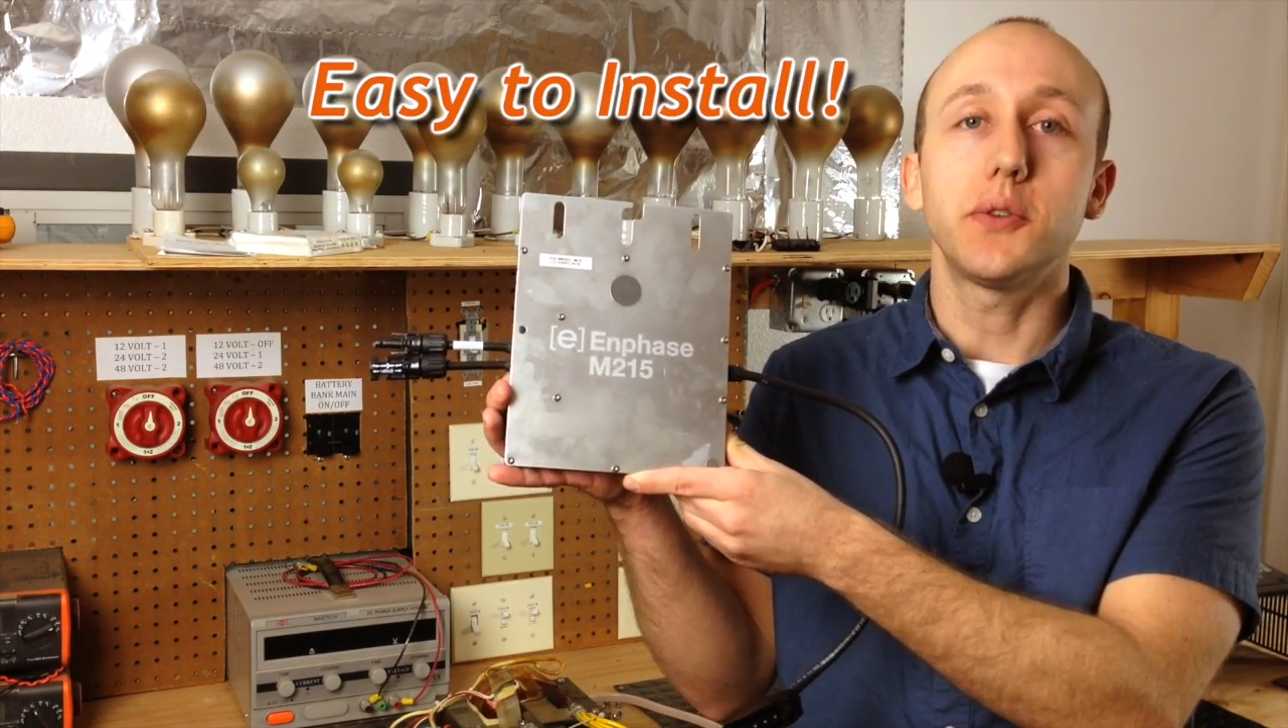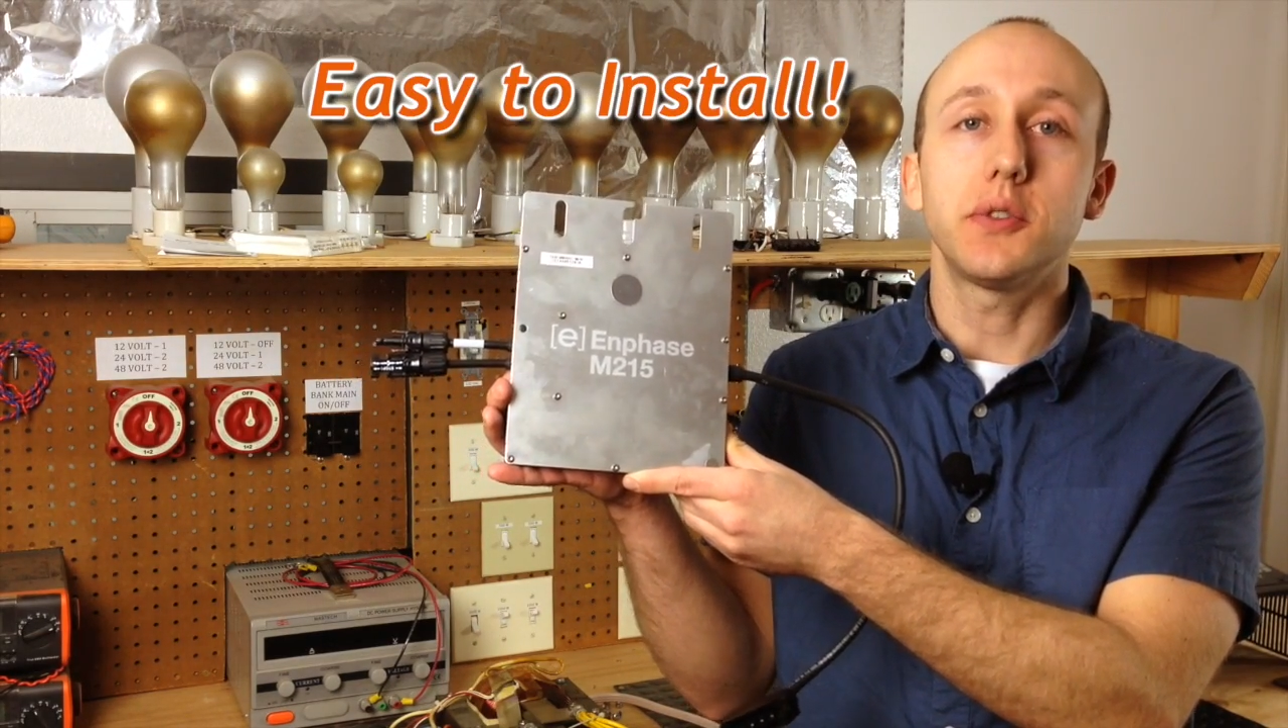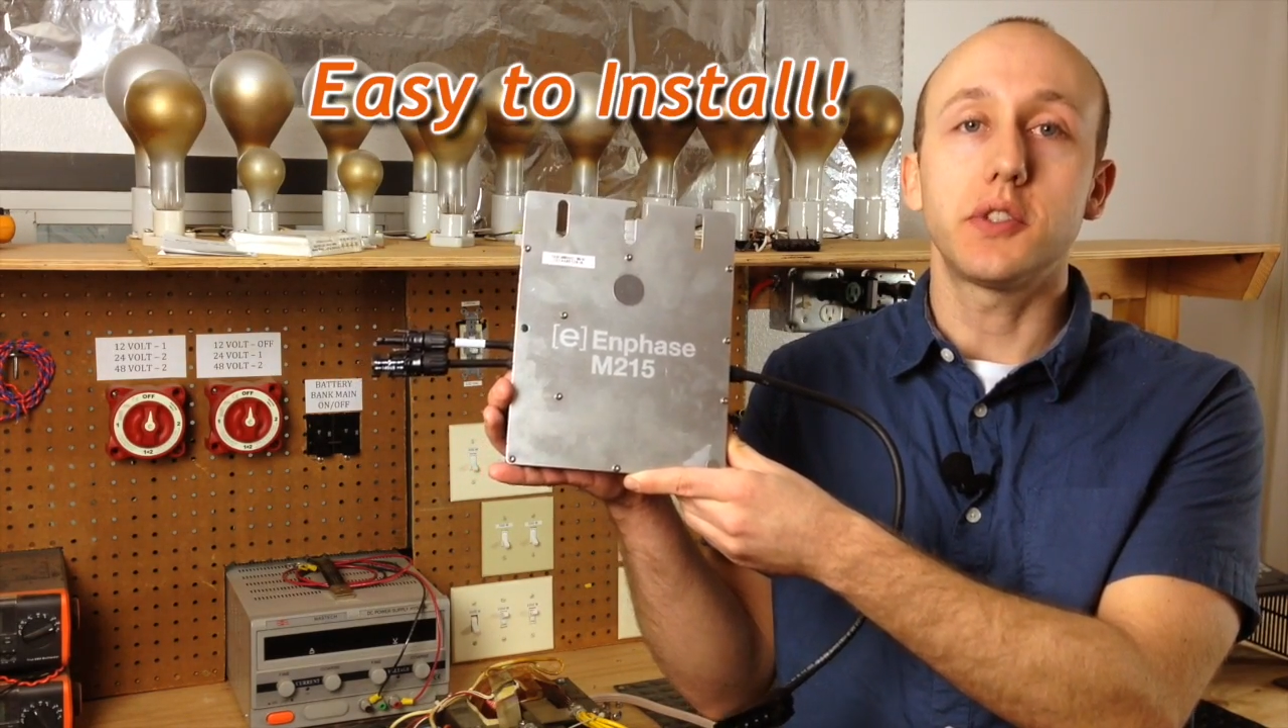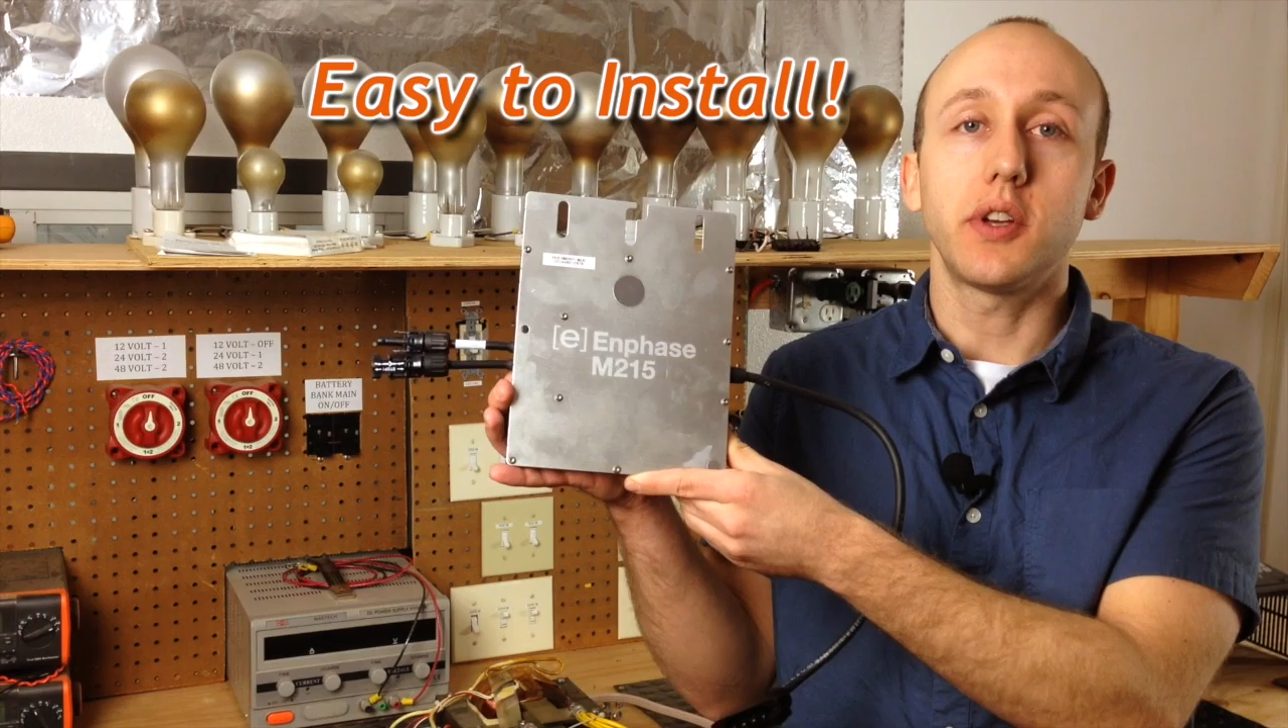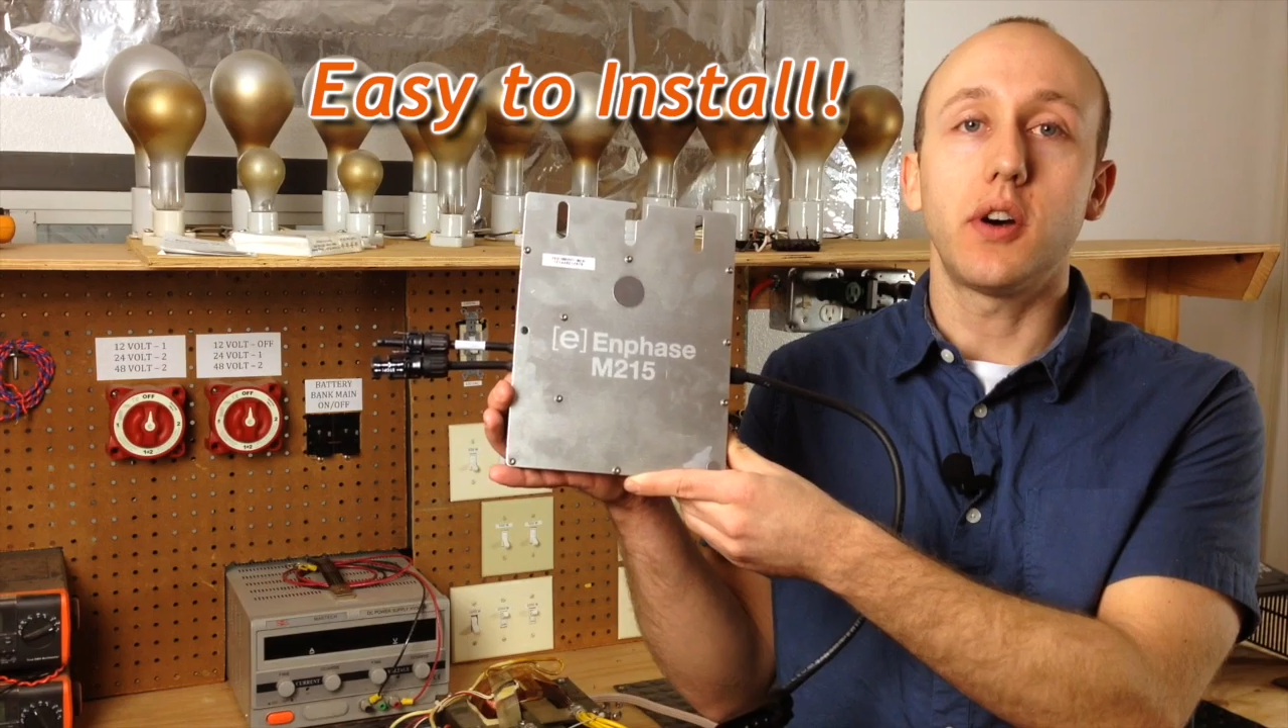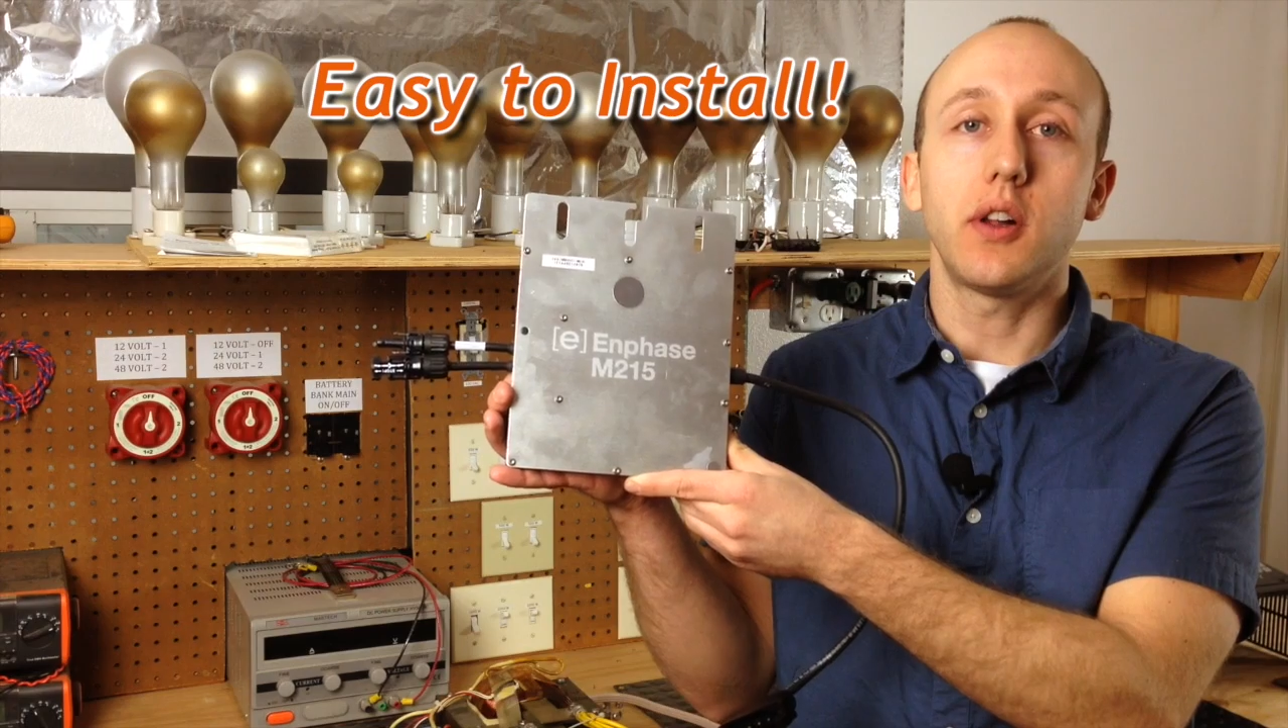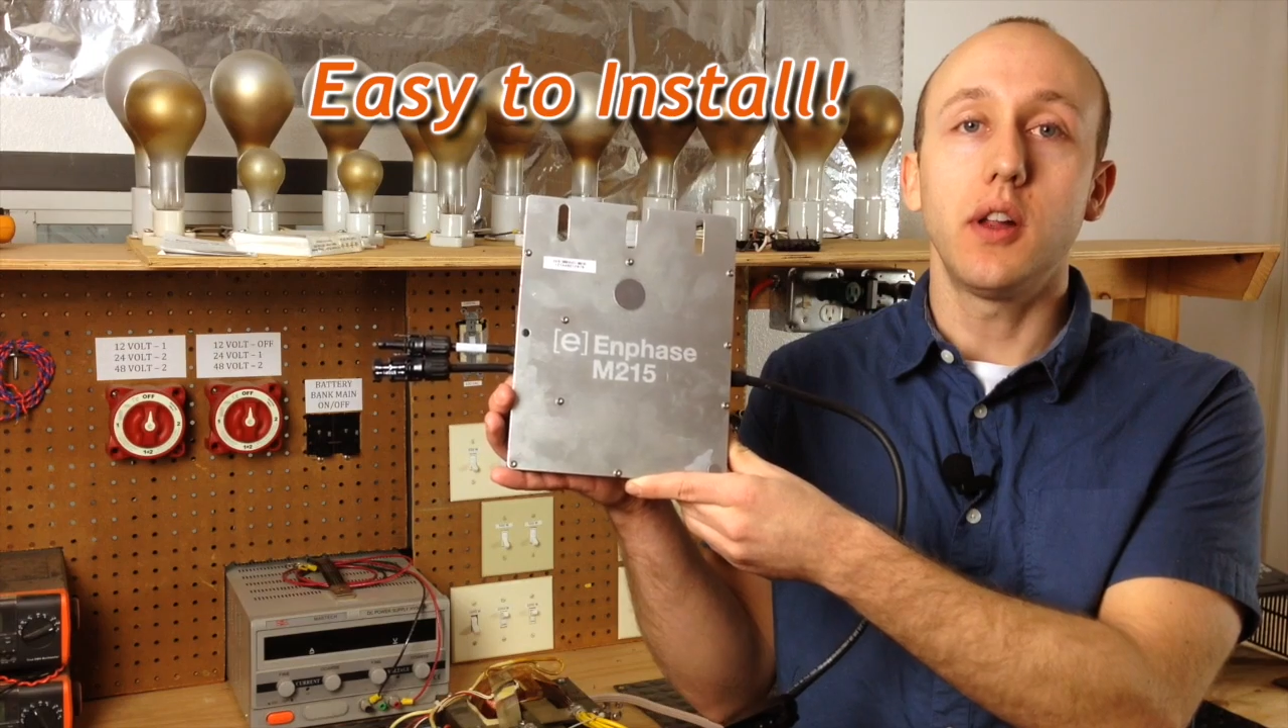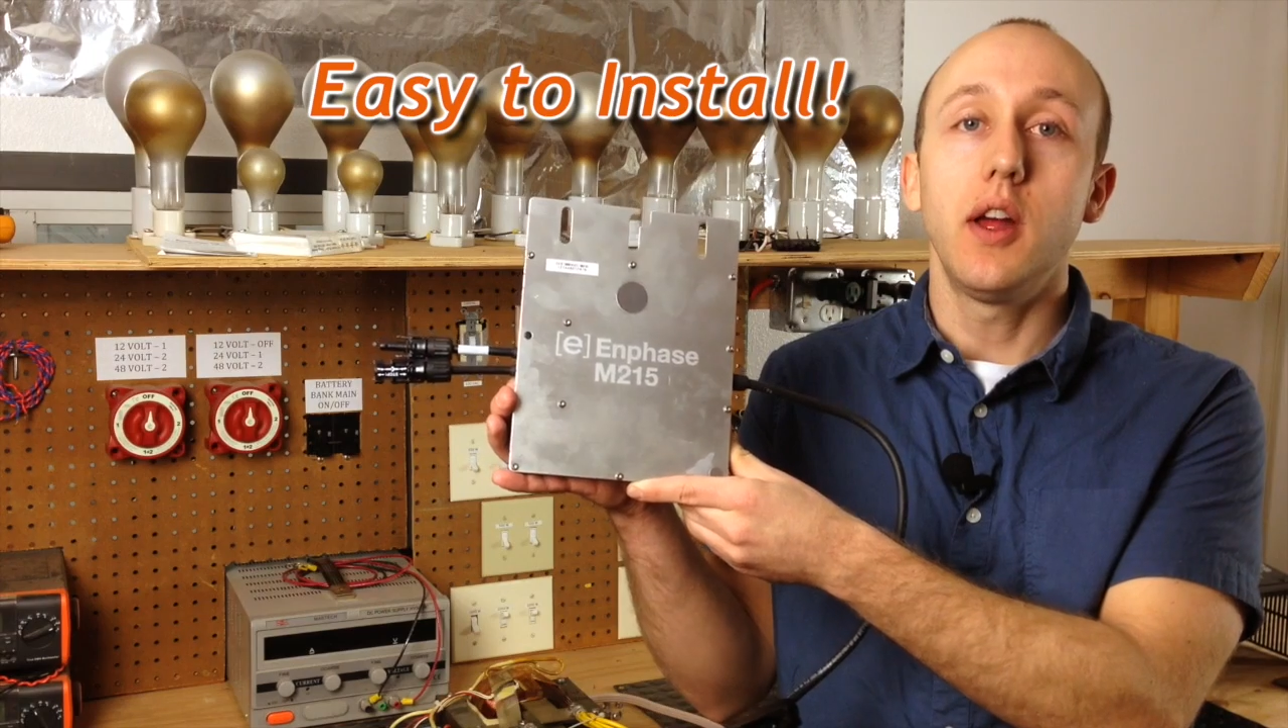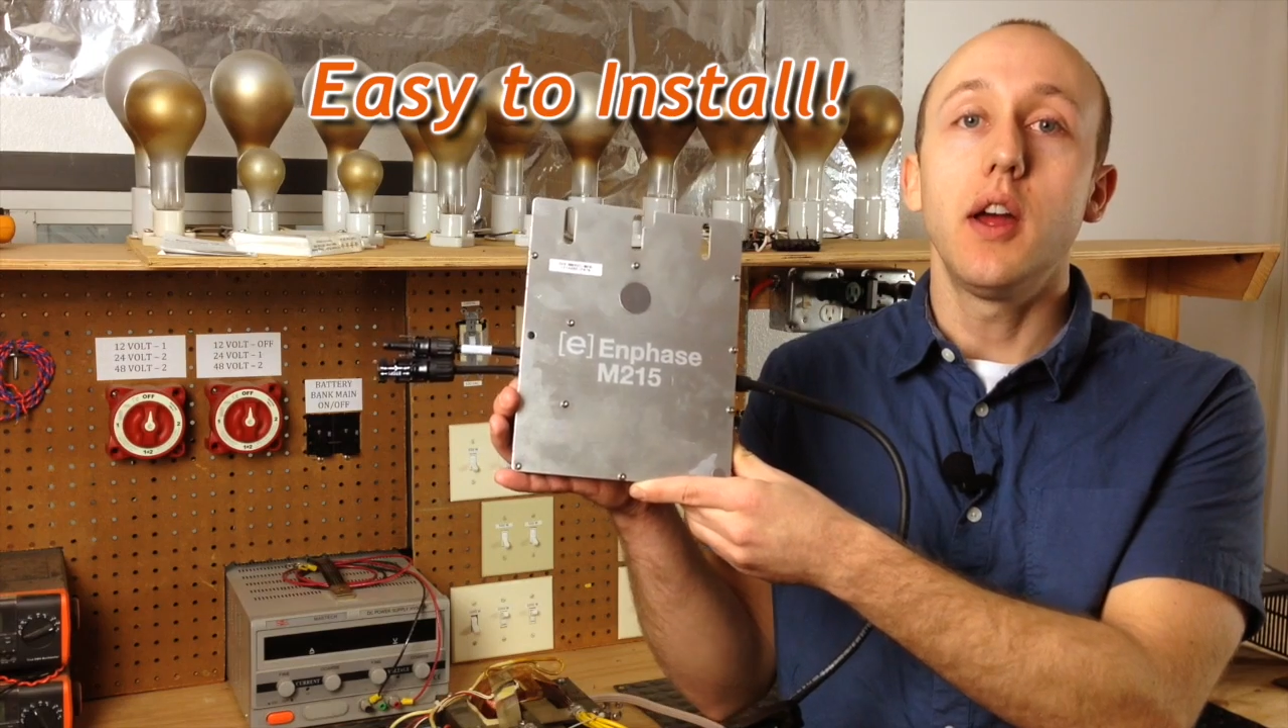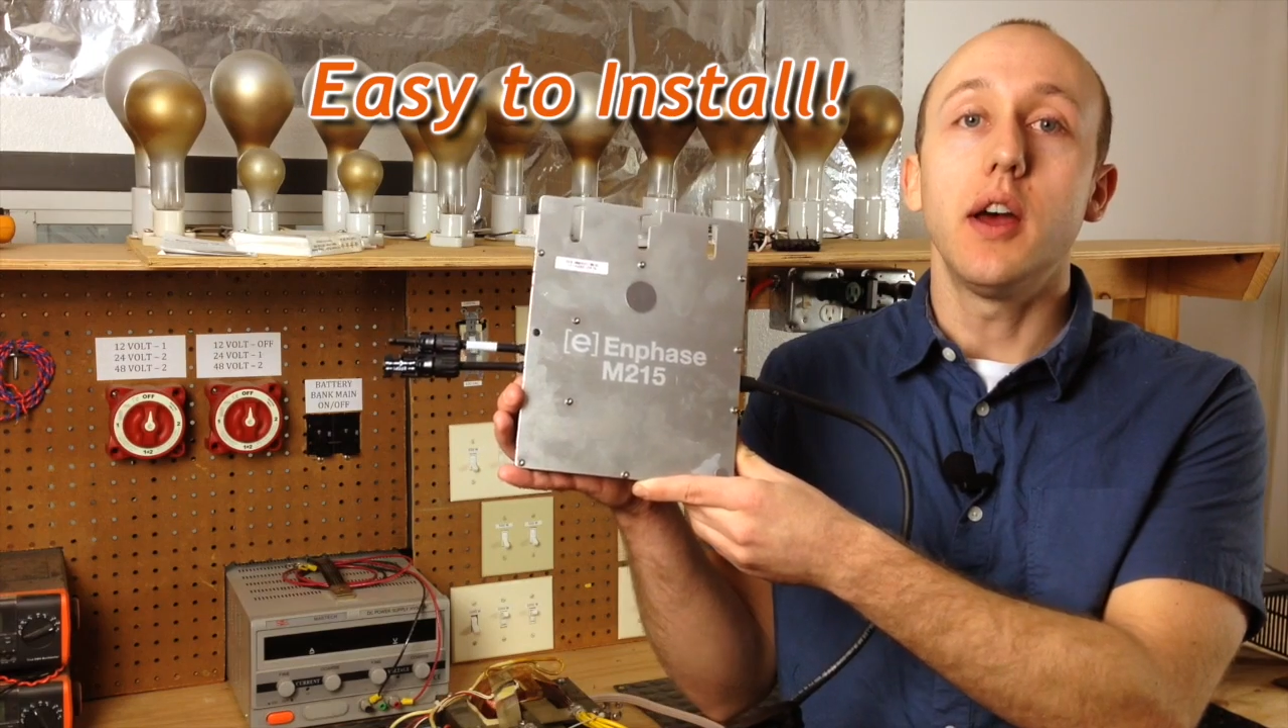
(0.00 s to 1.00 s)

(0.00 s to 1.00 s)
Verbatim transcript: install,